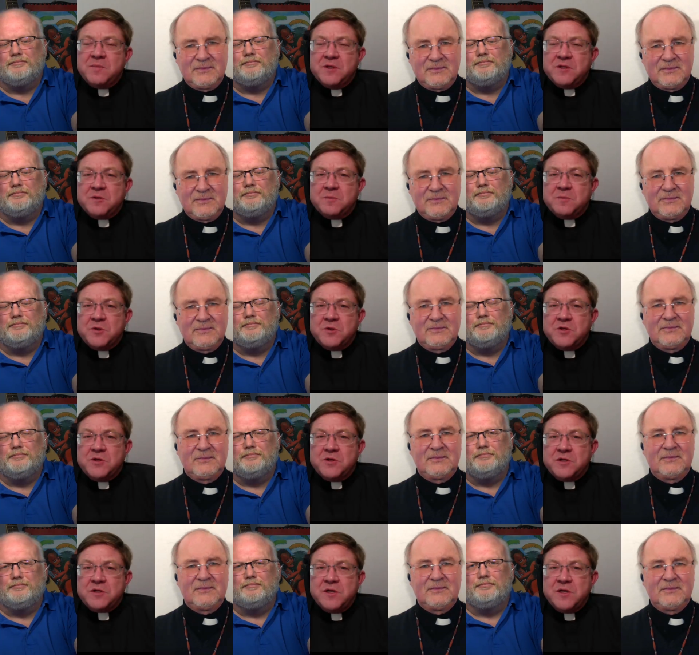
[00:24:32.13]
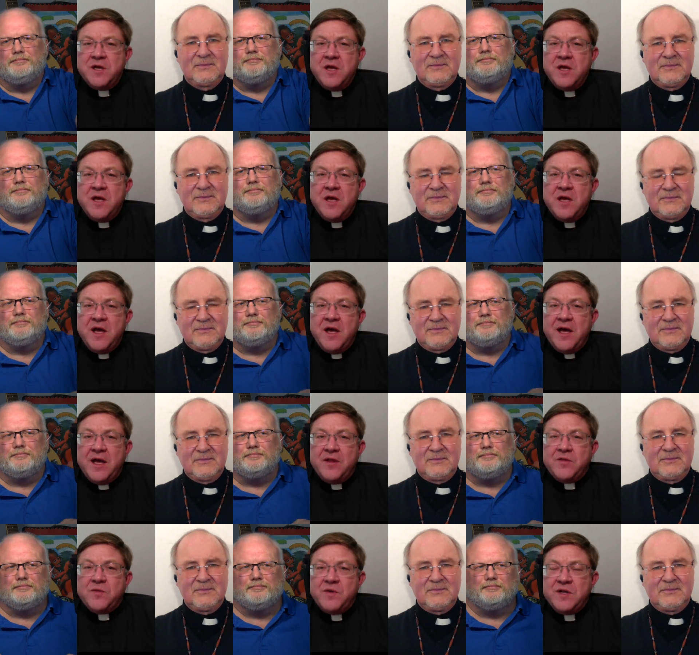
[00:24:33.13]
Speaker 1: in the Episcopal Church.
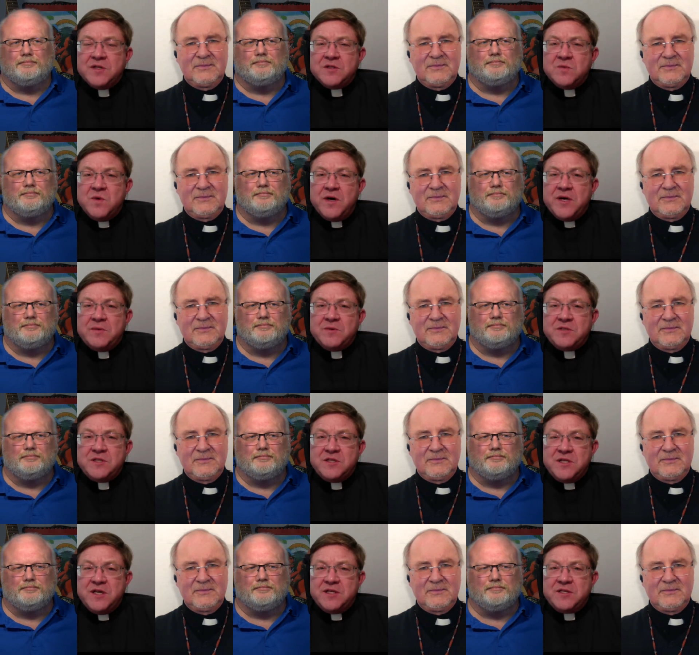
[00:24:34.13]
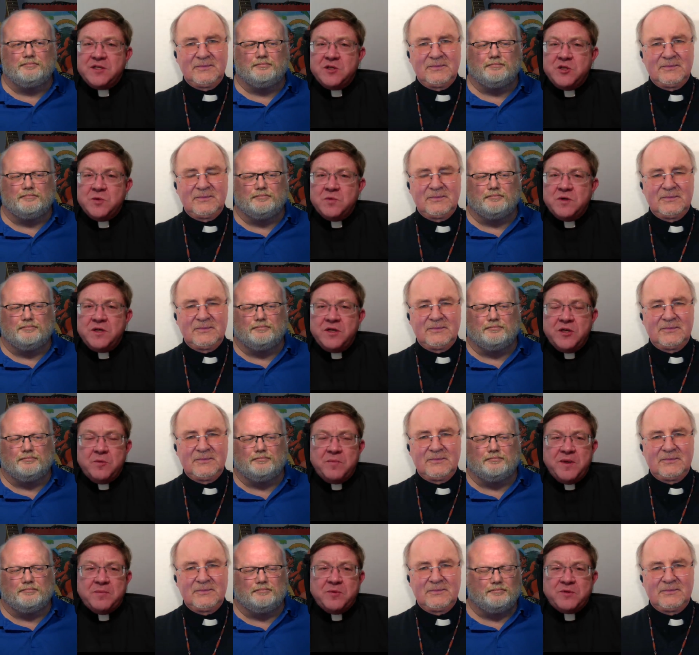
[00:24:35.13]
And the reason why he was detested, people
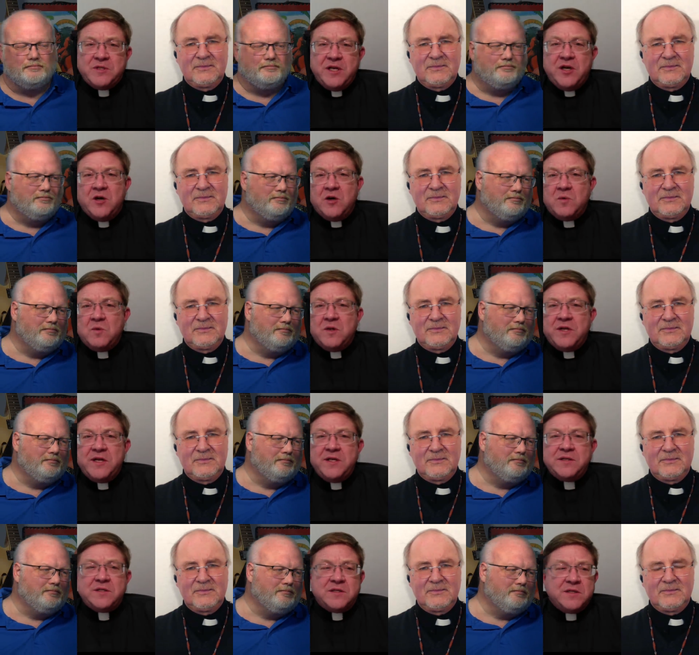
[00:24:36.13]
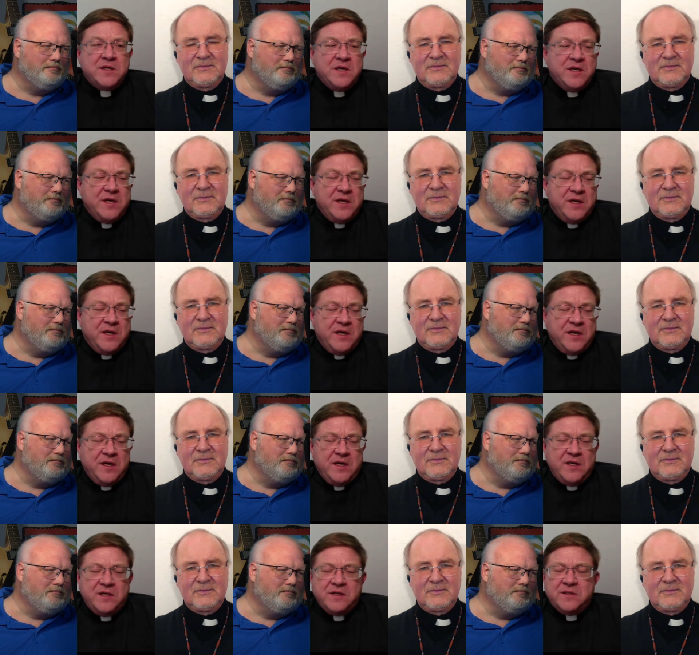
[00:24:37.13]
would say, oh, well,
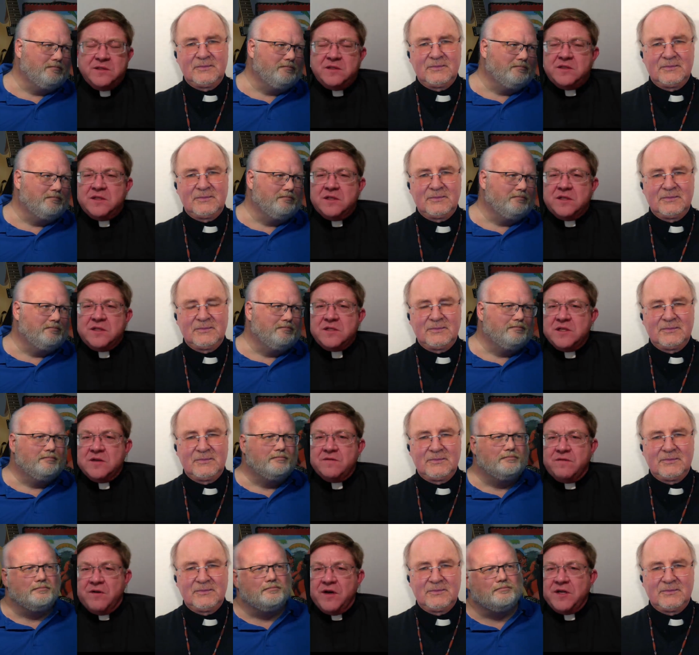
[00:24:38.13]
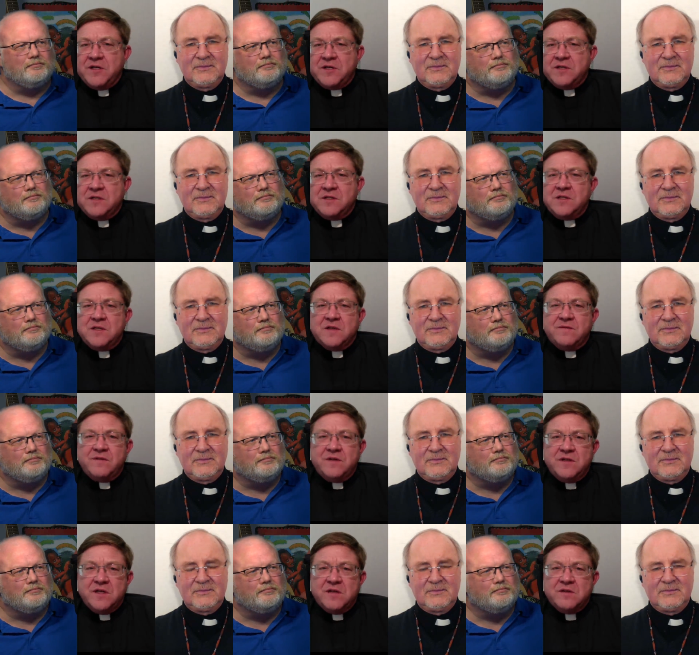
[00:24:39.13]
he is self-righteous,
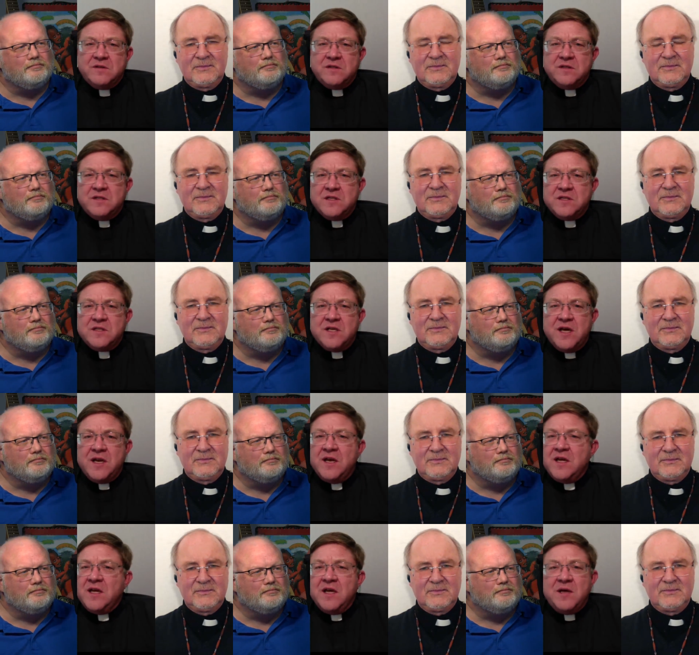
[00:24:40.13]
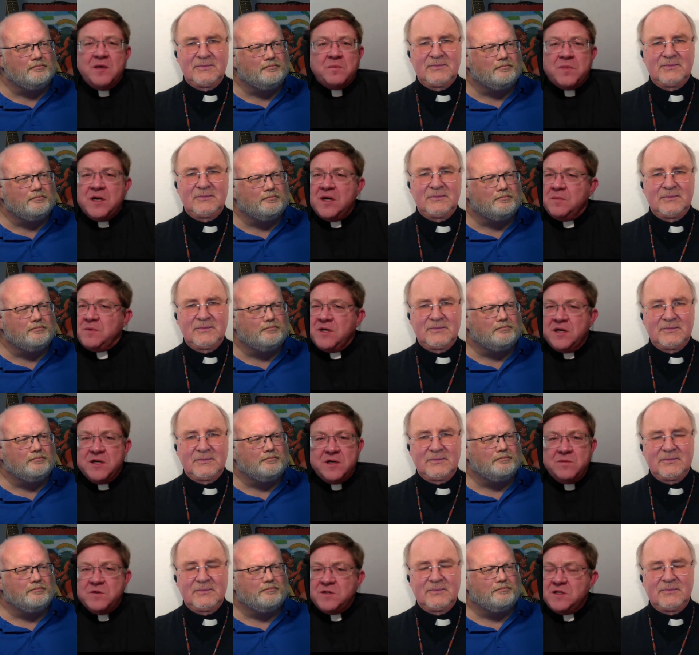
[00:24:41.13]
self-indulgent, this and that. Bob
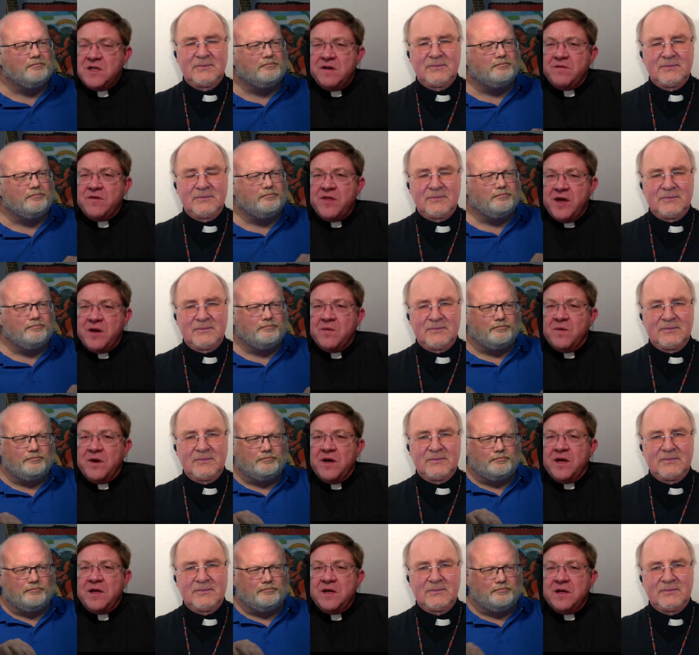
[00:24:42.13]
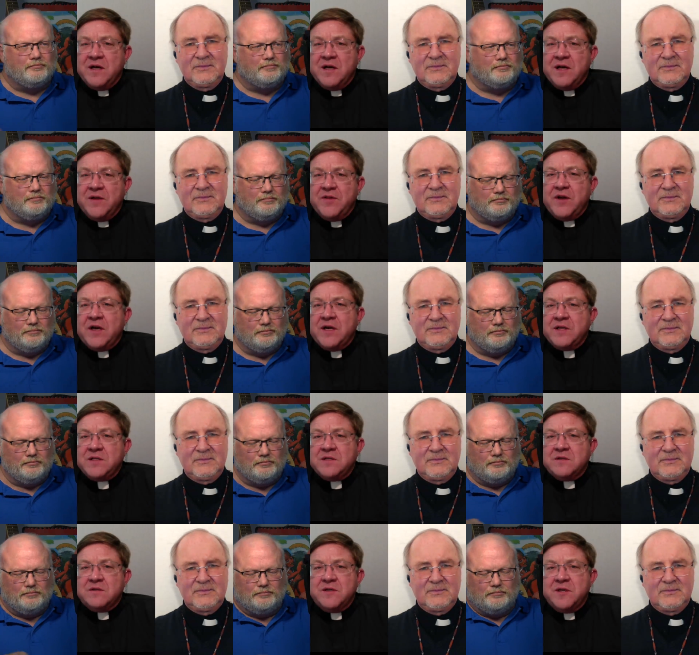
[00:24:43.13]
Duncan was never that way that I
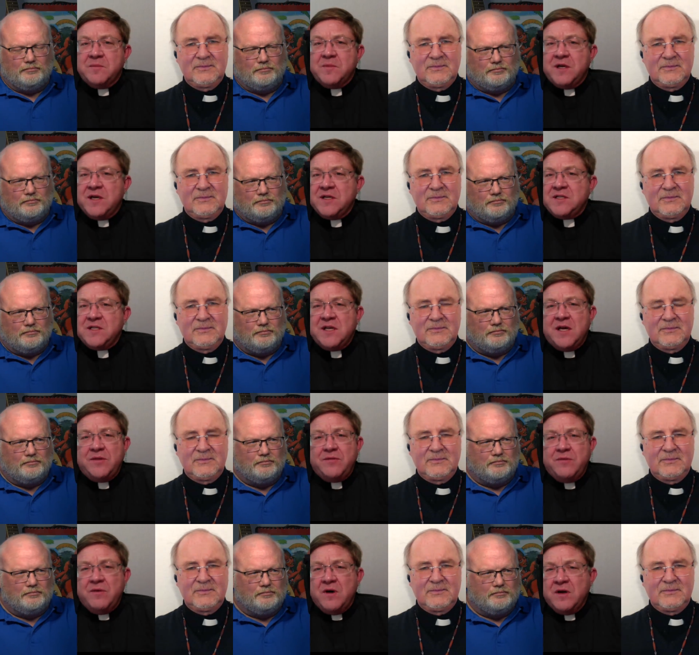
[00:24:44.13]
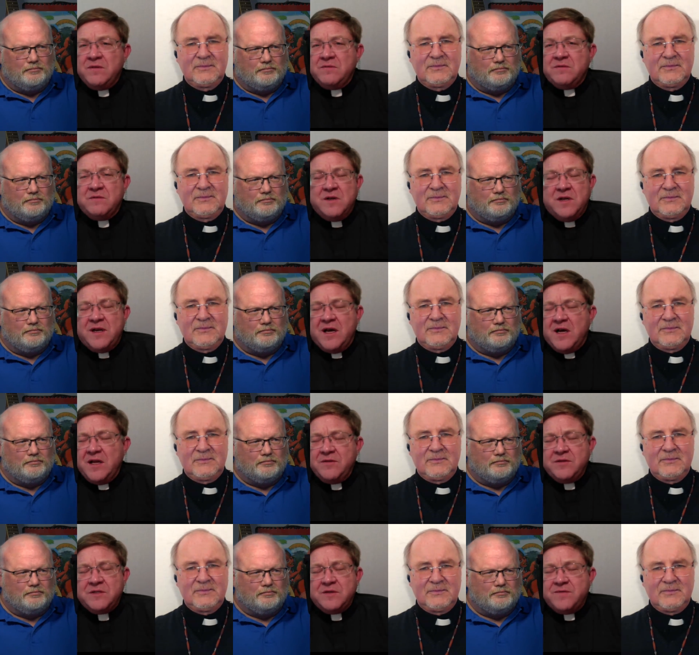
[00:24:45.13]
saw him, and I sat through
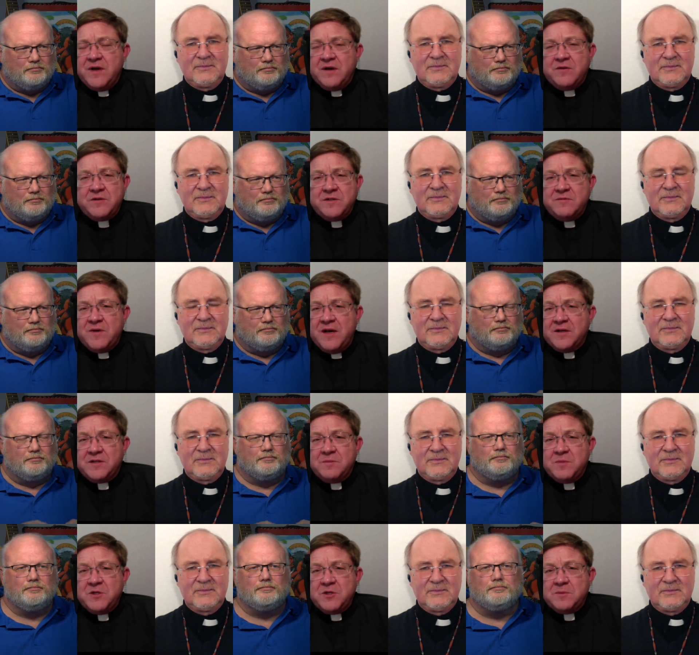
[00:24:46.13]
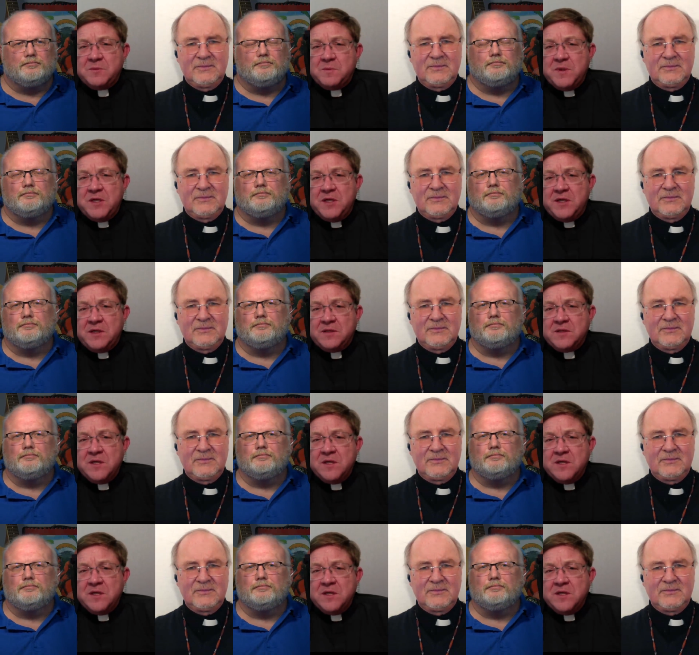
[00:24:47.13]
hundreds of hours of House of Bishops meeting.